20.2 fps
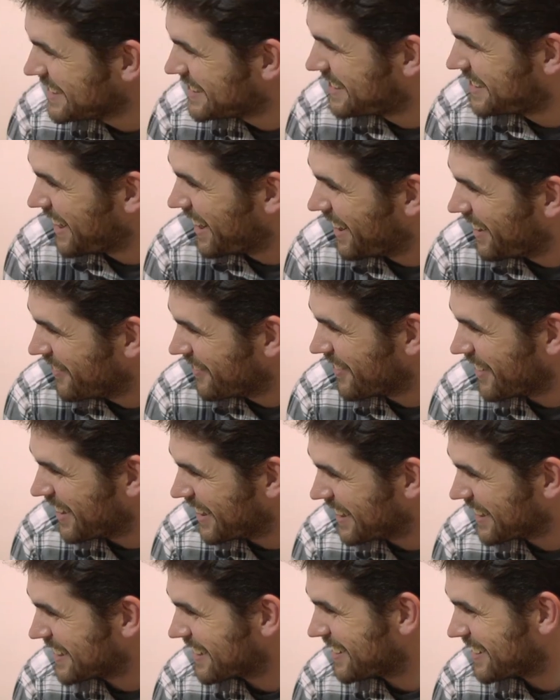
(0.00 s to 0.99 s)

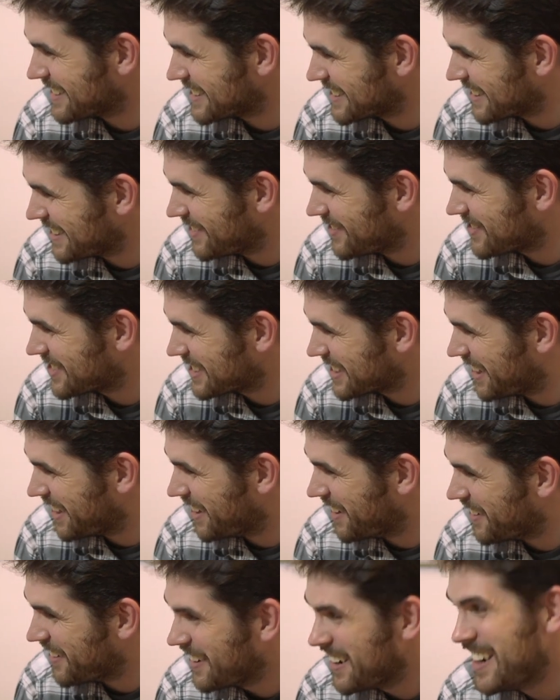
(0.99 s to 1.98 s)
sci-fi concept.
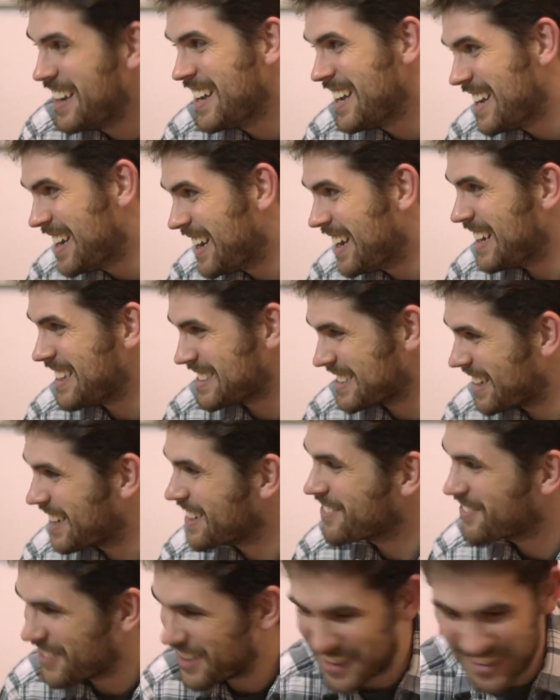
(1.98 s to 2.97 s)
So it's
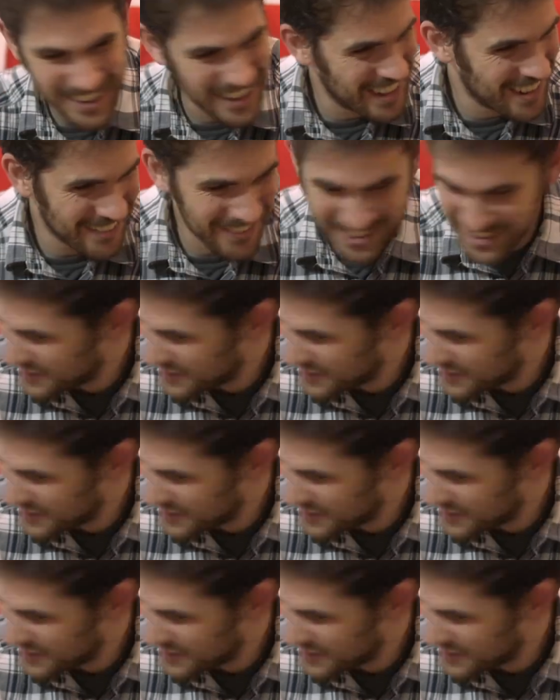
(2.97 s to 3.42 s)
like fair enough.